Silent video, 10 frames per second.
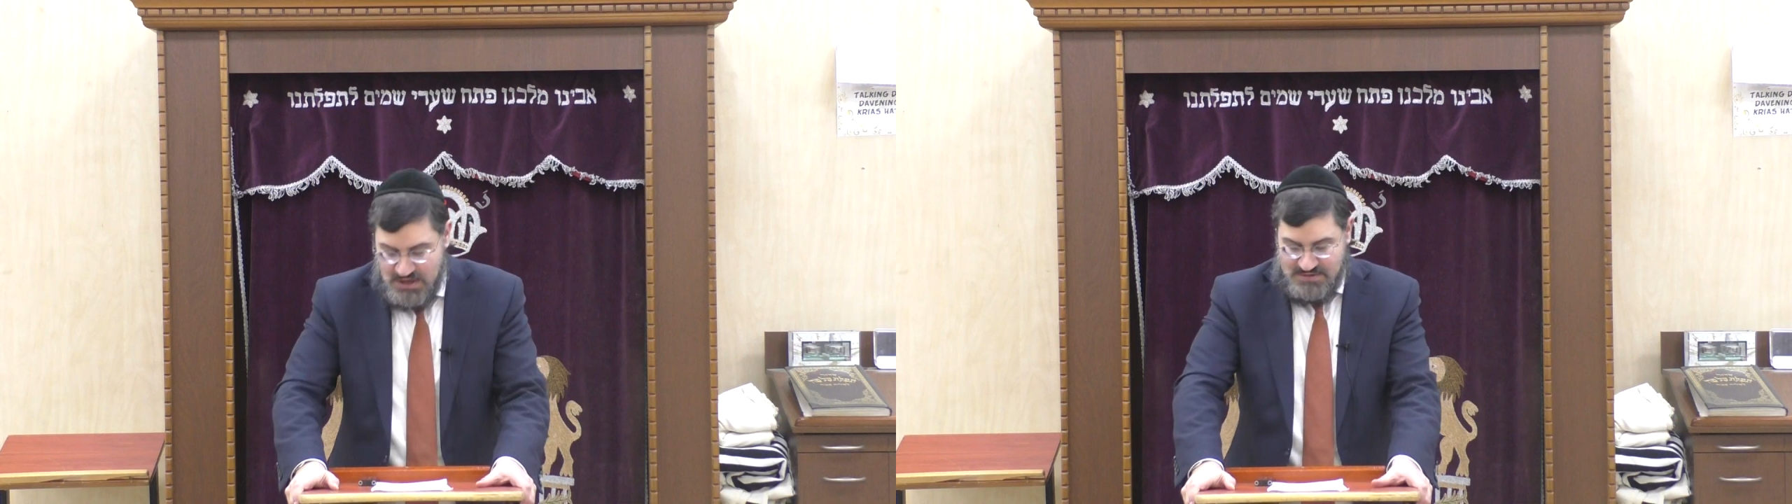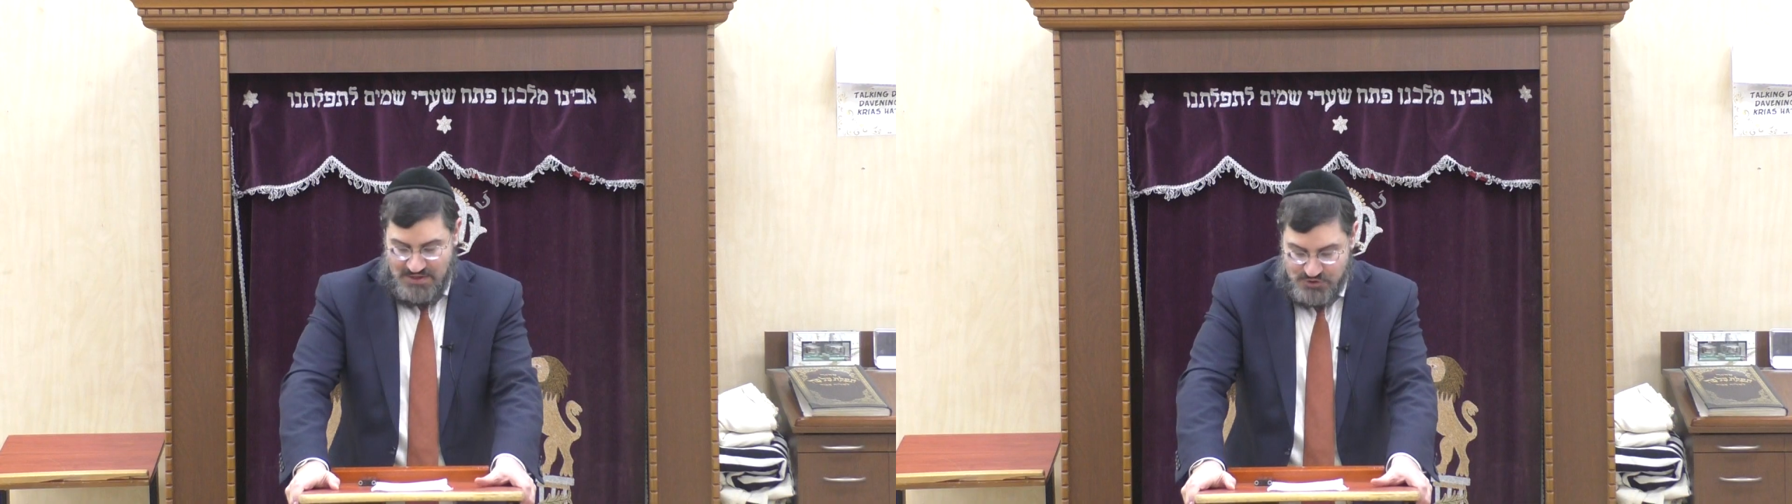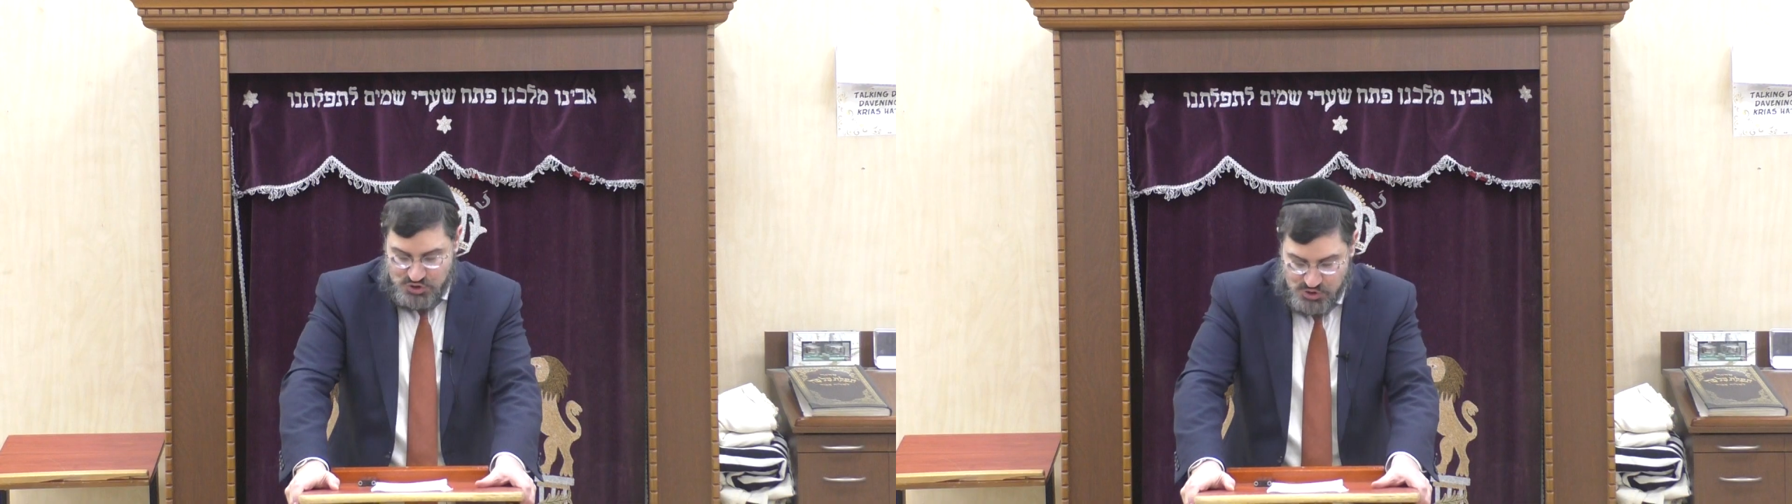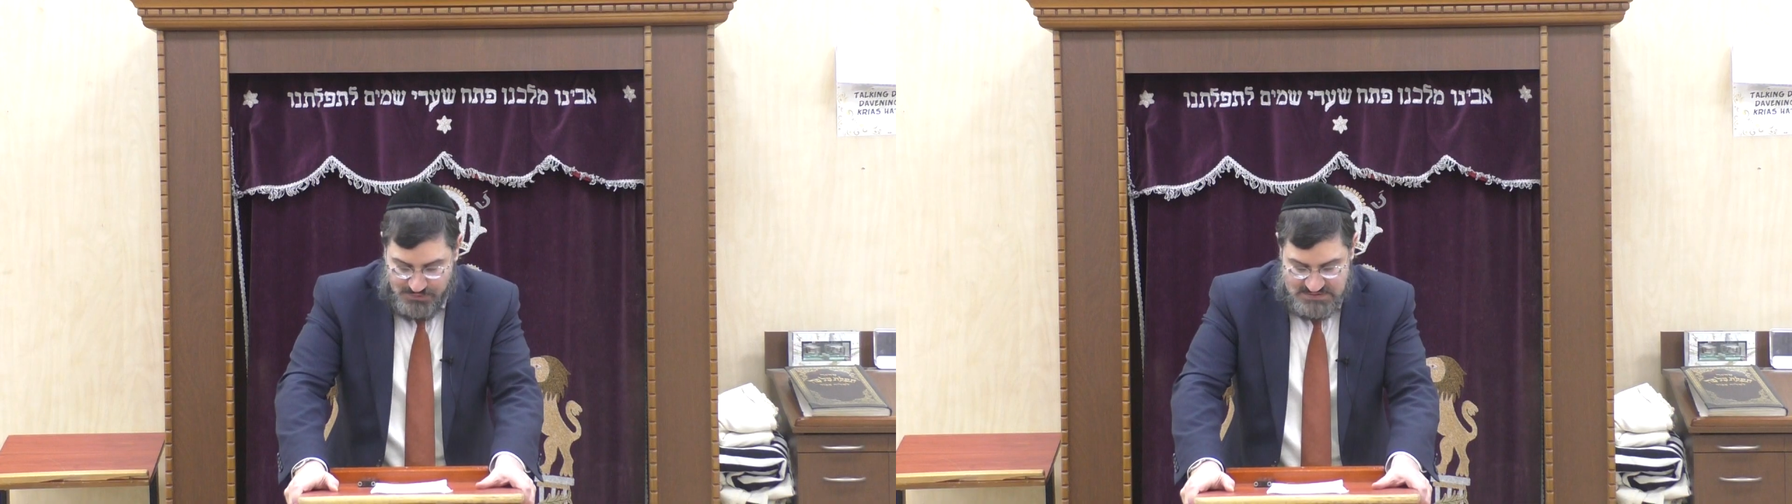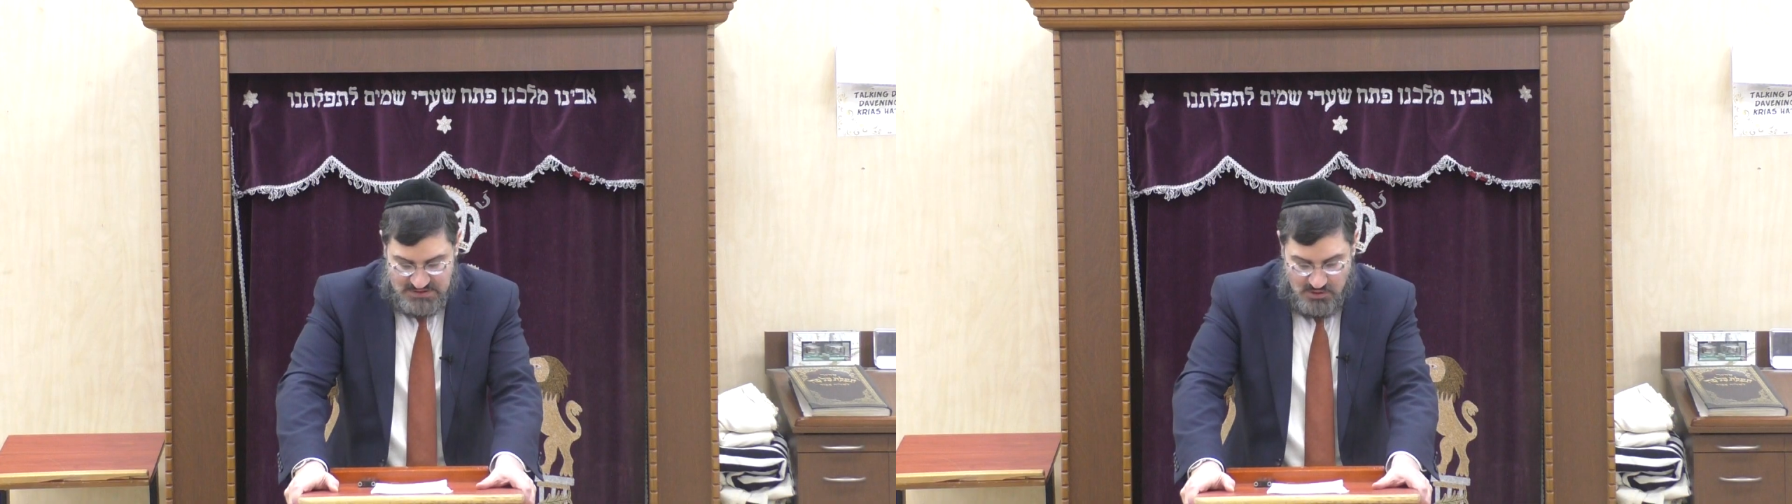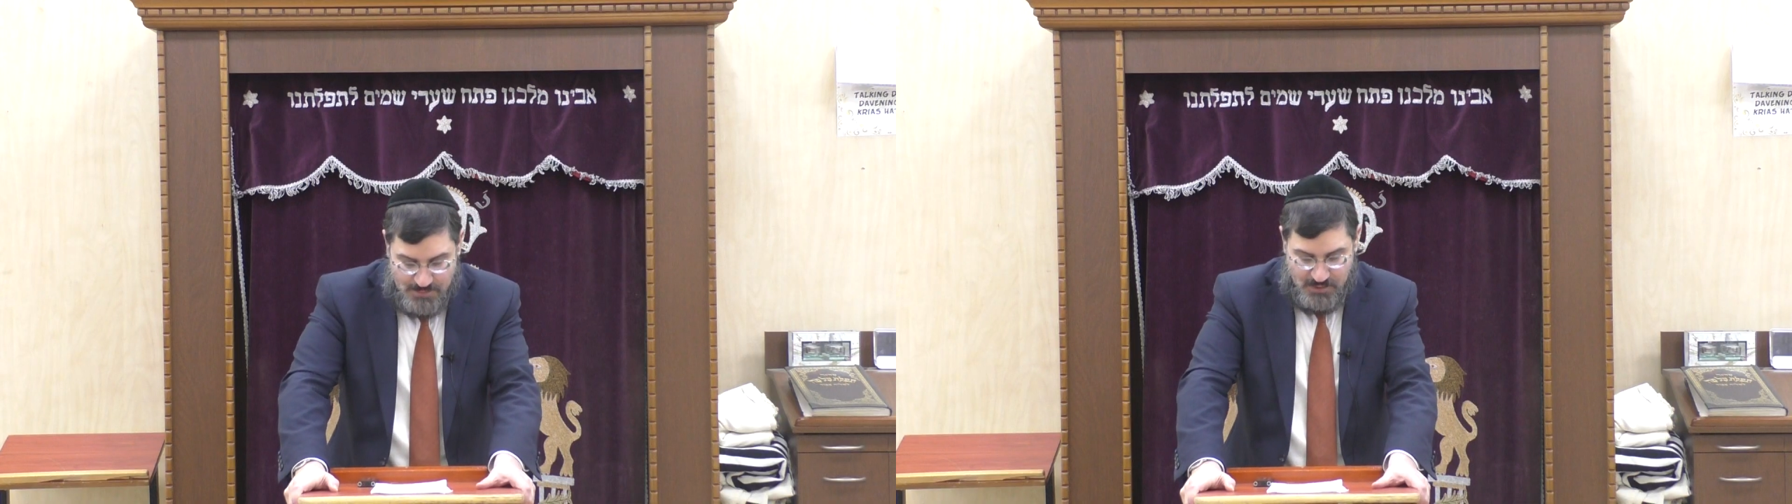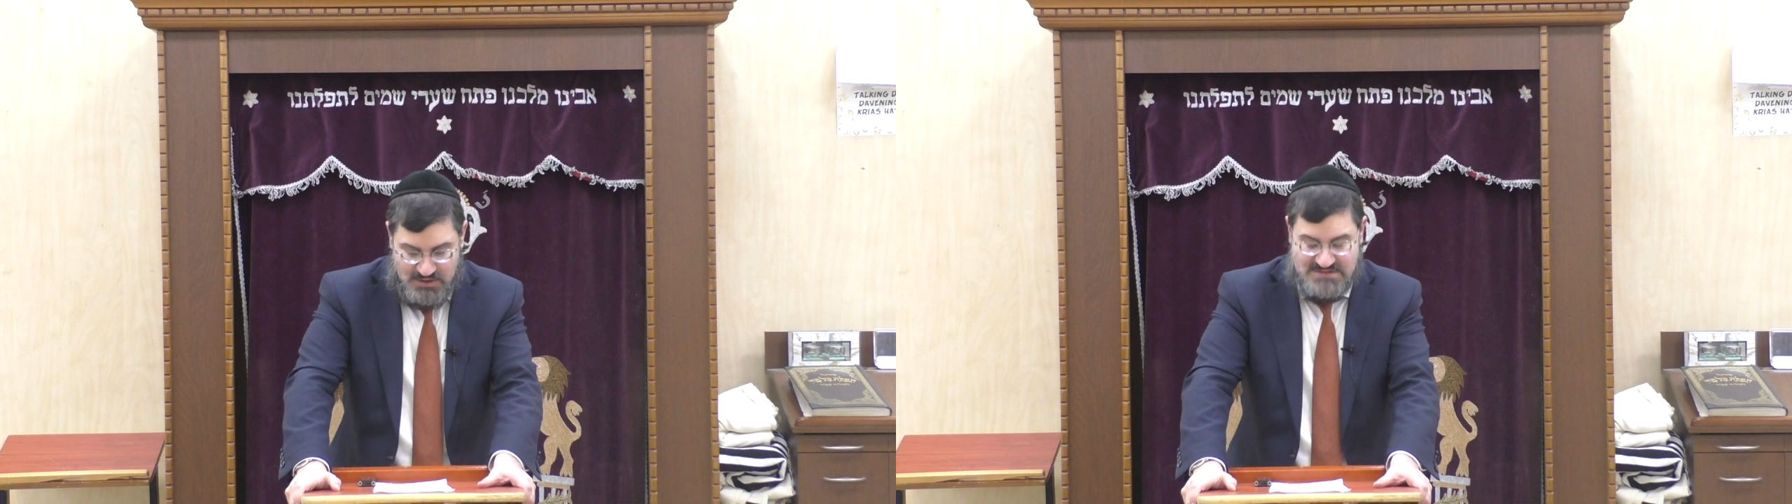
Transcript: That the Tshuvas Haramah